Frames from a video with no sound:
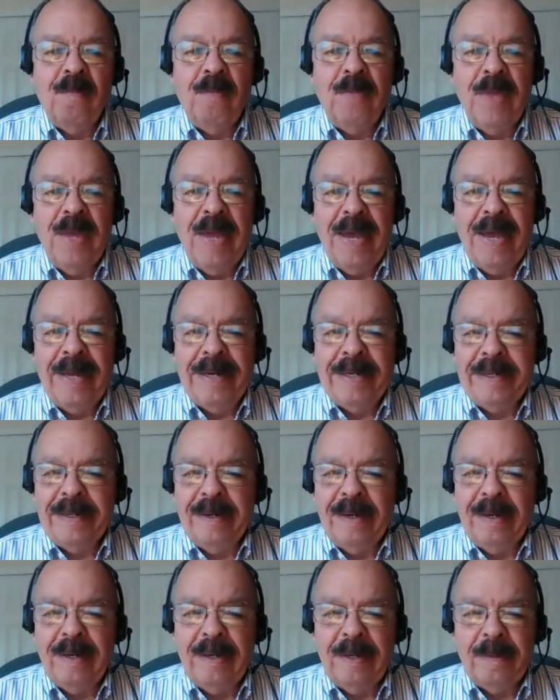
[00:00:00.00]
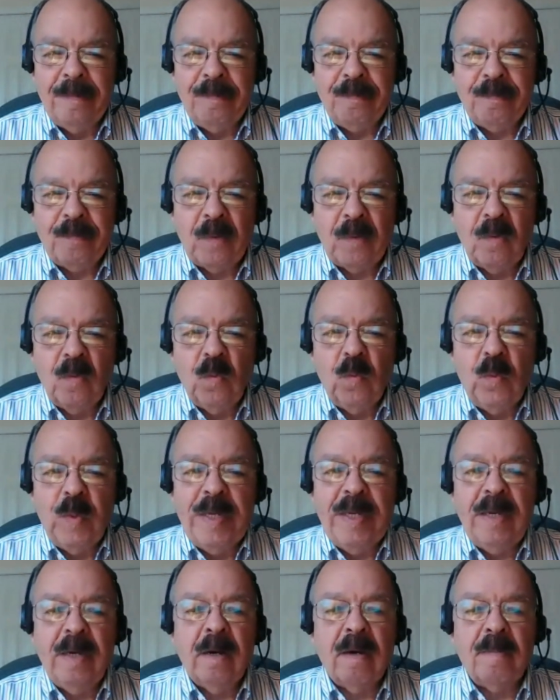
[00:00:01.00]
that um,
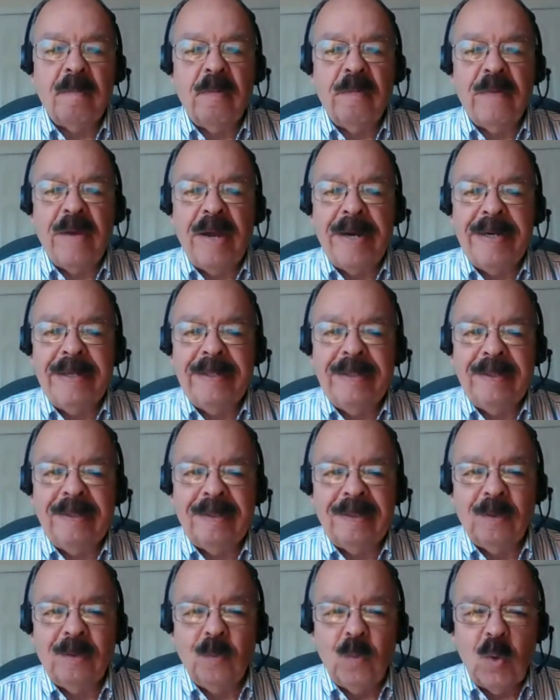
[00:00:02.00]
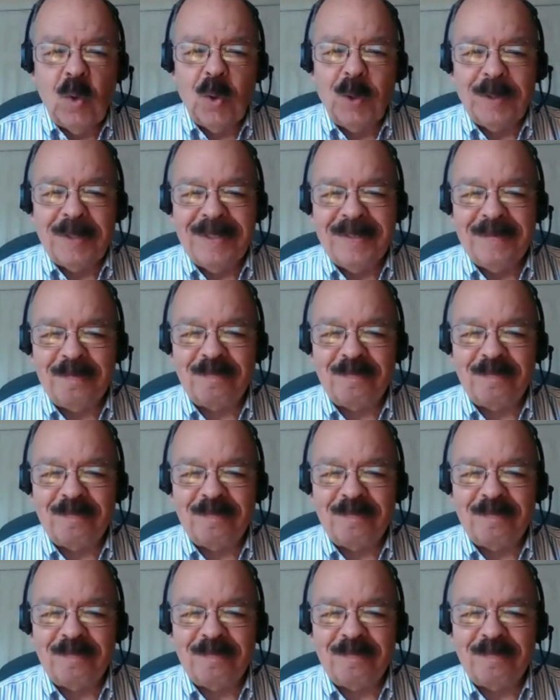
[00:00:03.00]
we are providing the world